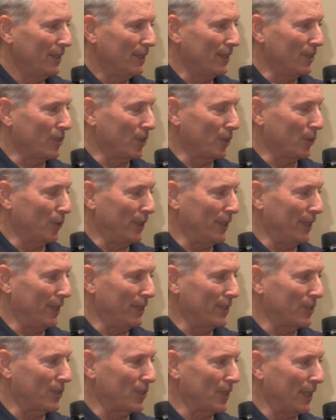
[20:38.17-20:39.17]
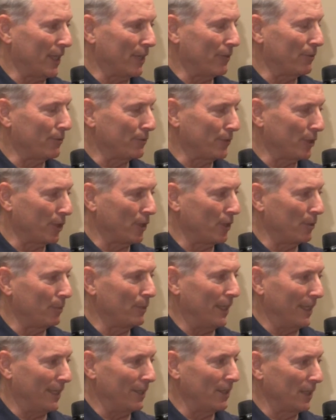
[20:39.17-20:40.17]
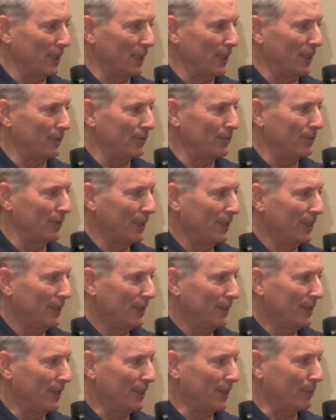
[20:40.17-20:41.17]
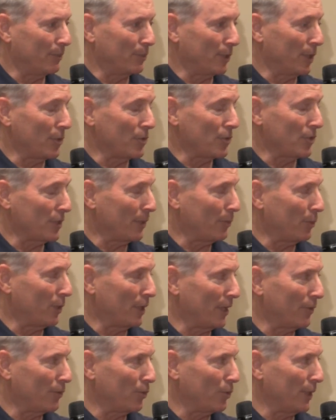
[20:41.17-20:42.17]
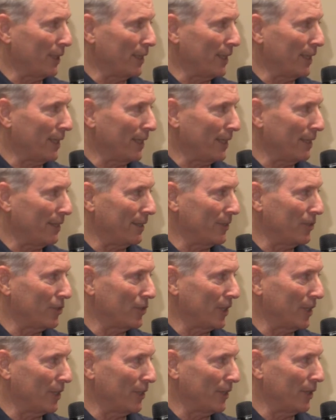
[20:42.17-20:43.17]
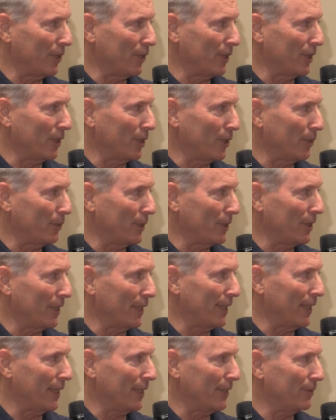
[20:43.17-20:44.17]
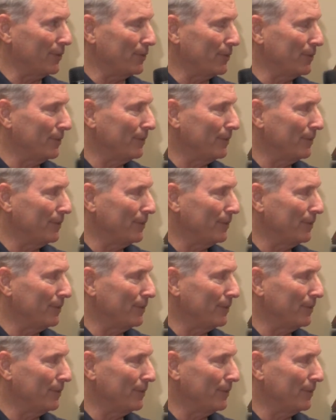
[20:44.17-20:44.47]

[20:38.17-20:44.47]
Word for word: And so we need to stand firm in love and approach them whenever we can and share the only hope that they have.